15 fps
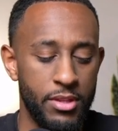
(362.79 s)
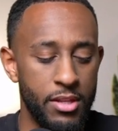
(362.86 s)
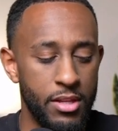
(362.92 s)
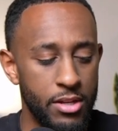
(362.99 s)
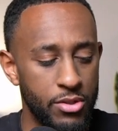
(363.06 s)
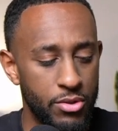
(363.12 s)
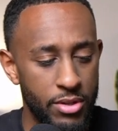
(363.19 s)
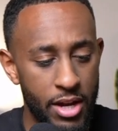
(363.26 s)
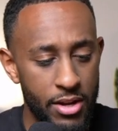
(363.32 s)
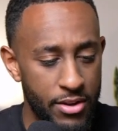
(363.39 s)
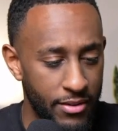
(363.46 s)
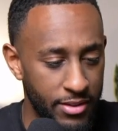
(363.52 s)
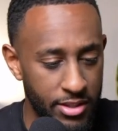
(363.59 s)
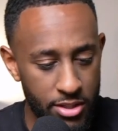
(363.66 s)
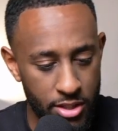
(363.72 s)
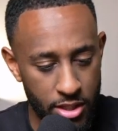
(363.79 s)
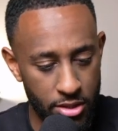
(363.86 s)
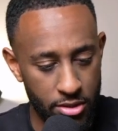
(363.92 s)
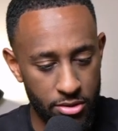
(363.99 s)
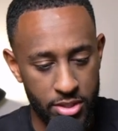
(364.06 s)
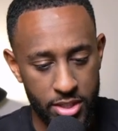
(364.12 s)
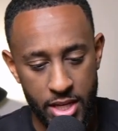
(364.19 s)
So now you've gotten the
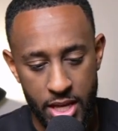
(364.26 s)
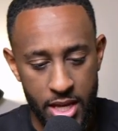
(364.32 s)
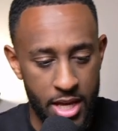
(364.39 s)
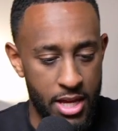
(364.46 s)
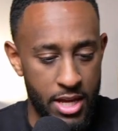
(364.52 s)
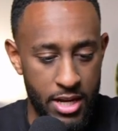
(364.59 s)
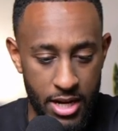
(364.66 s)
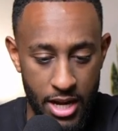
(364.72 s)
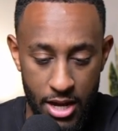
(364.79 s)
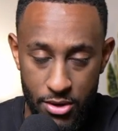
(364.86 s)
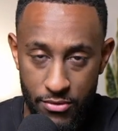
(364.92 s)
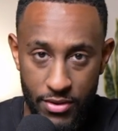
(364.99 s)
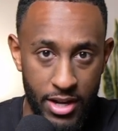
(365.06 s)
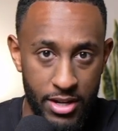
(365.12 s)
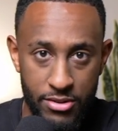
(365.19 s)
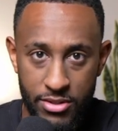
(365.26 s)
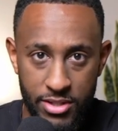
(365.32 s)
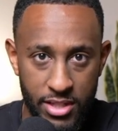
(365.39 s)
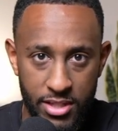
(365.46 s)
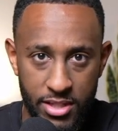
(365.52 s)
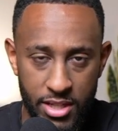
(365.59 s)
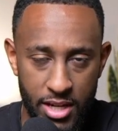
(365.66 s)
skills. Now you've gotten your
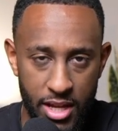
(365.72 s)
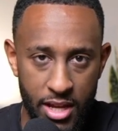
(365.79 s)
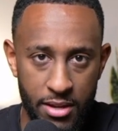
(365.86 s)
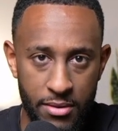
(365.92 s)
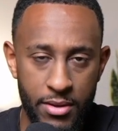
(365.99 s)
CCNA.